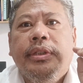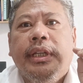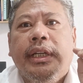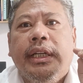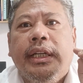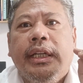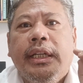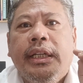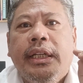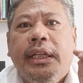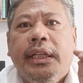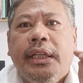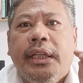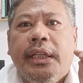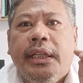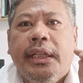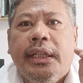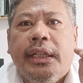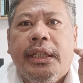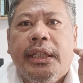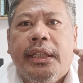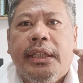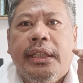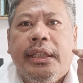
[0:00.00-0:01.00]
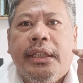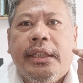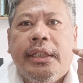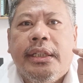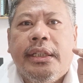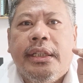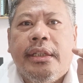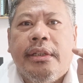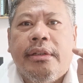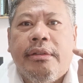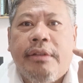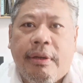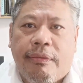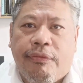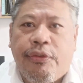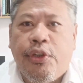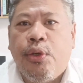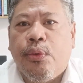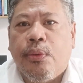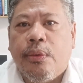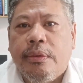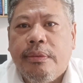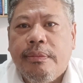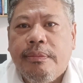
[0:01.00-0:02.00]
the
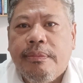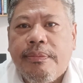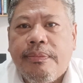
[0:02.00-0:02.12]
review.